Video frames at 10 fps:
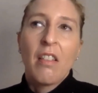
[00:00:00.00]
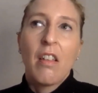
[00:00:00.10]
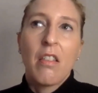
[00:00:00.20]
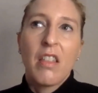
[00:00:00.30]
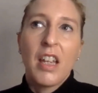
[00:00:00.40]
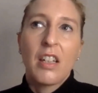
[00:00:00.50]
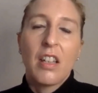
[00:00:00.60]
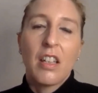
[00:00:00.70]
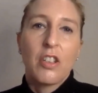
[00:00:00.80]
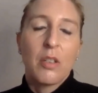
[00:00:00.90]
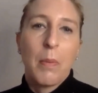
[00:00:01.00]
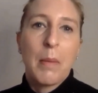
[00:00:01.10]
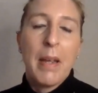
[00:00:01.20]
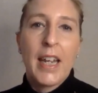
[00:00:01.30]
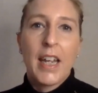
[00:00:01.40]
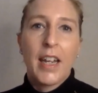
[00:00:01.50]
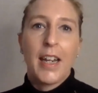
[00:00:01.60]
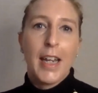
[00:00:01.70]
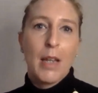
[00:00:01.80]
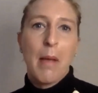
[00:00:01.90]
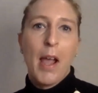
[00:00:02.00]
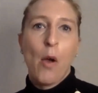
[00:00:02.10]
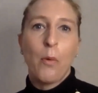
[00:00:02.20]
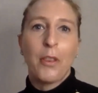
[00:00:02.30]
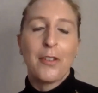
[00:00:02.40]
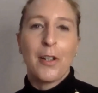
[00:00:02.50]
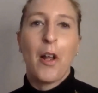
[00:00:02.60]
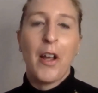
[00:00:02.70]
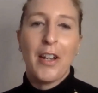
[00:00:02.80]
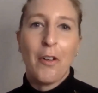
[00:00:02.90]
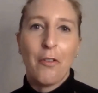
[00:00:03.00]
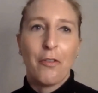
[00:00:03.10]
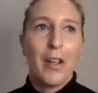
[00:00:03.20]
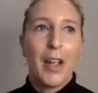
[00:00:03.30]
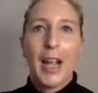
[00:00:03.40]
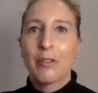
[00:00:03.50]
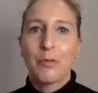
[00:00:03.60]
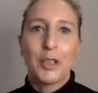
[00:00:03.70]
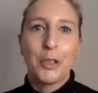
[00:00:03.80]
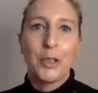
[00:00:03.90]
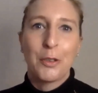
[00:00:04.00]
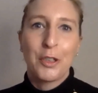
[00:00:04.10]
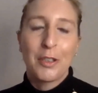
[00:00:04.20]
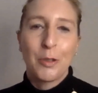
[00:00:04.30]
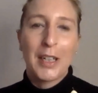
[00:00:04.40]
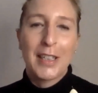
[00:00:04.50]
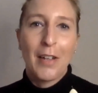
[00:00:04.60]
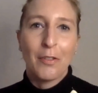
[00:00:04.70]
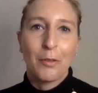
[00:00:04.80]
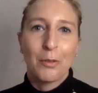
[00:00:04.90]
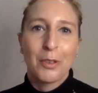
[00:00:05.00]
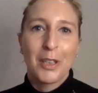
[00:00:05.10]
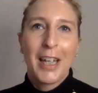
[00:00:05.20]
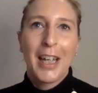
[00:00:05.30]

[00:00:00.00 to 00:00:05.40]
that think that just by pinging an email with a slide of how to reduce stress levels